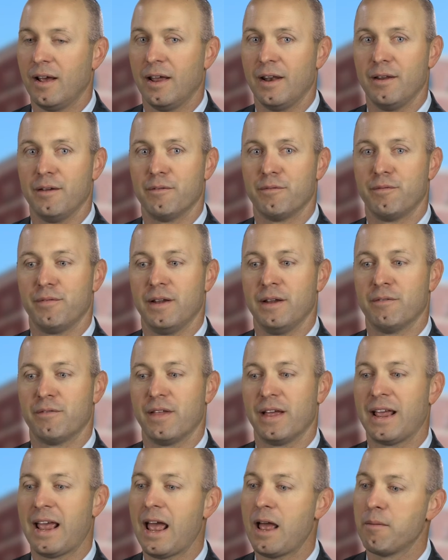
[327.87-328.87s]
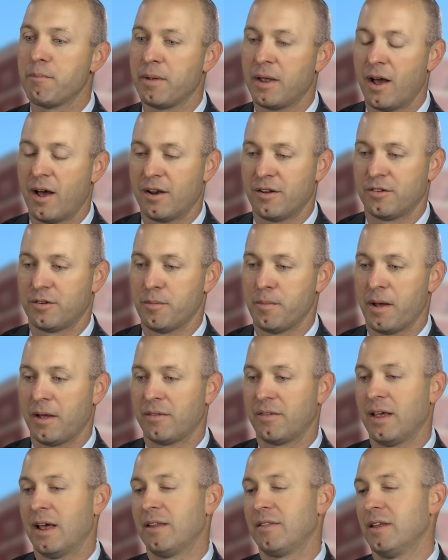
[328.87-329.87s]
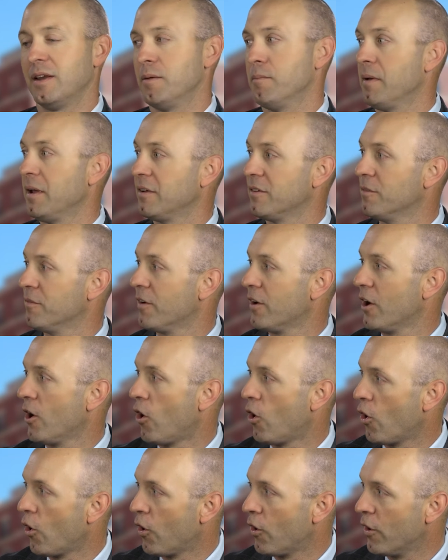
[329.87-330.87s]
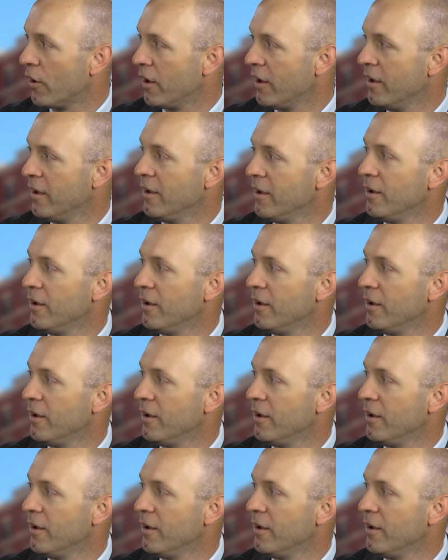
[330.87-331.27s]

And if they can't be honest about that, then it makes it very hard